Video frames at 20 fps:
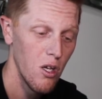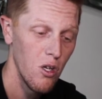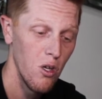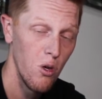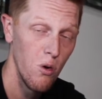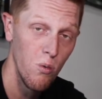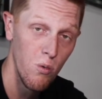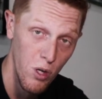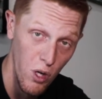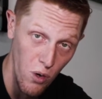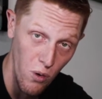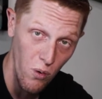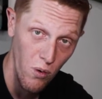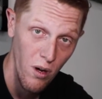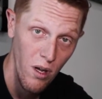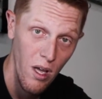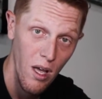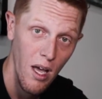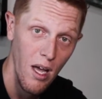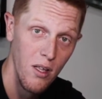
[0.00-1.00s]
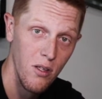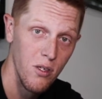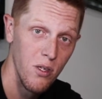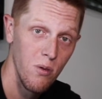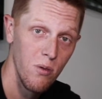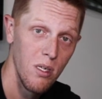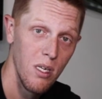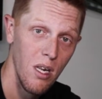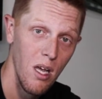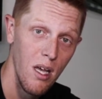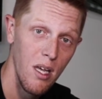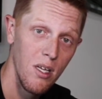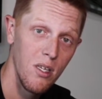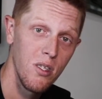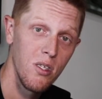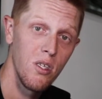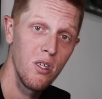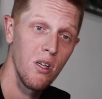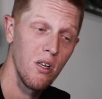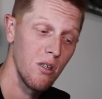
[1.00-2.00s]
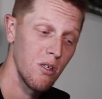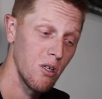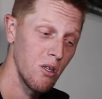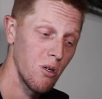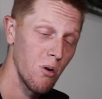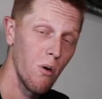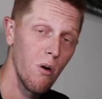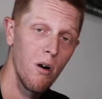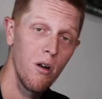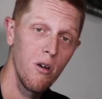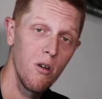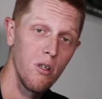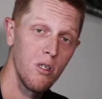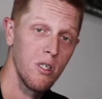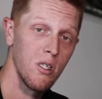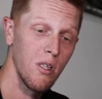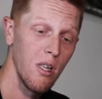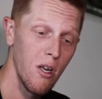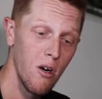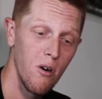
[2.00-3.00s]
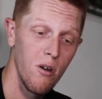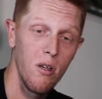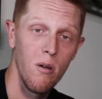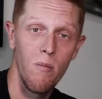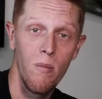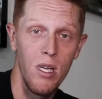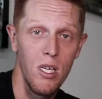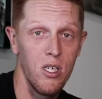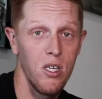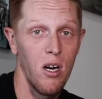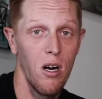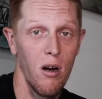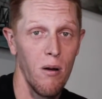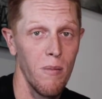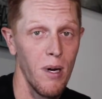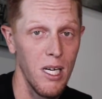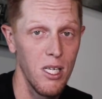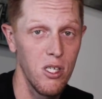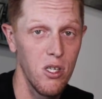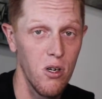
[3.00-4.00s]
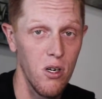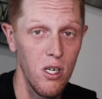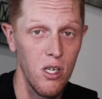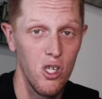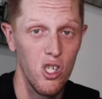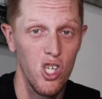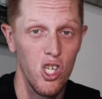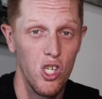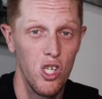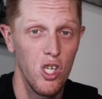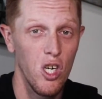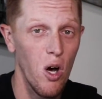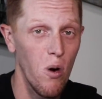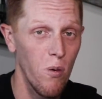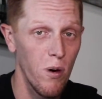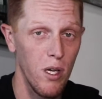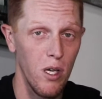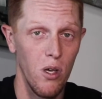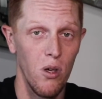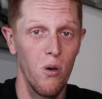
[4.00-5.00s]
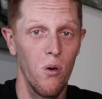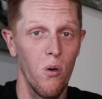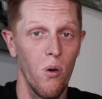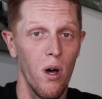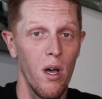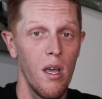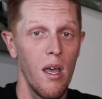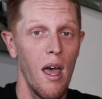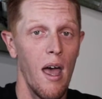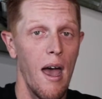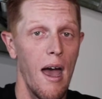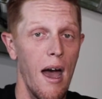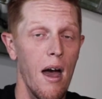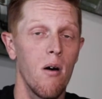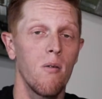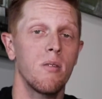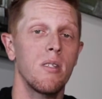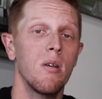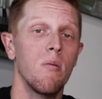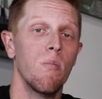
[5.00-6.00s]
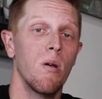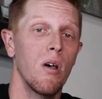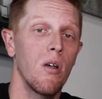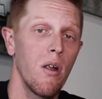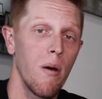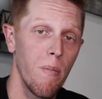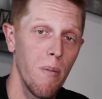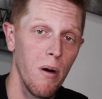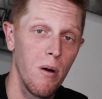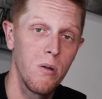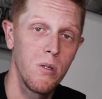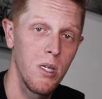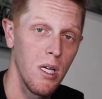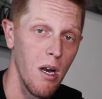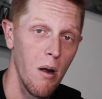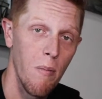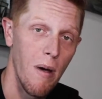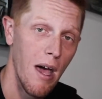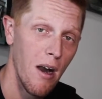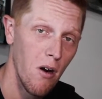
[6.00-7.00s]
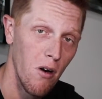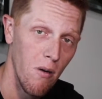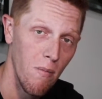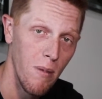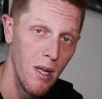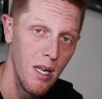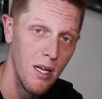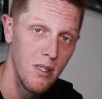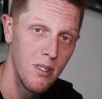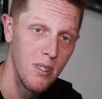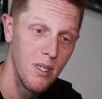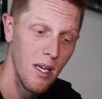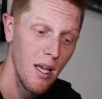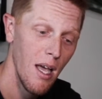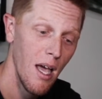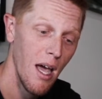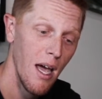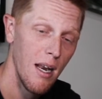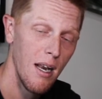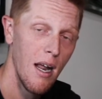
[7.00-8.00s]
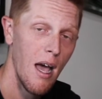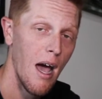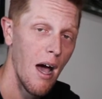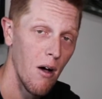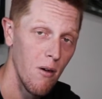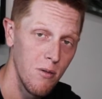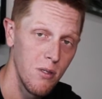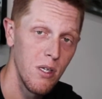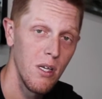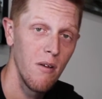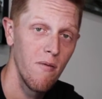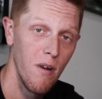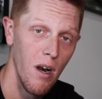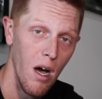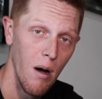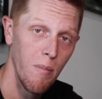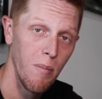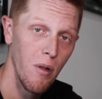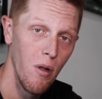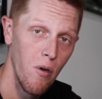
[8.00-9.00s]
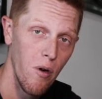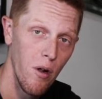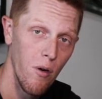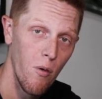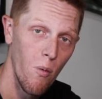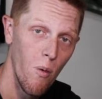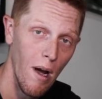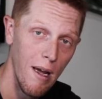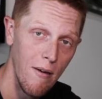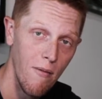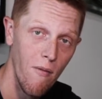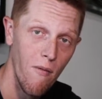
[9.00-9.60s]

You do. And so today's tutorial is literally me sharing my screen, showing you how to build a post in a matter of minutes and how to even upload it right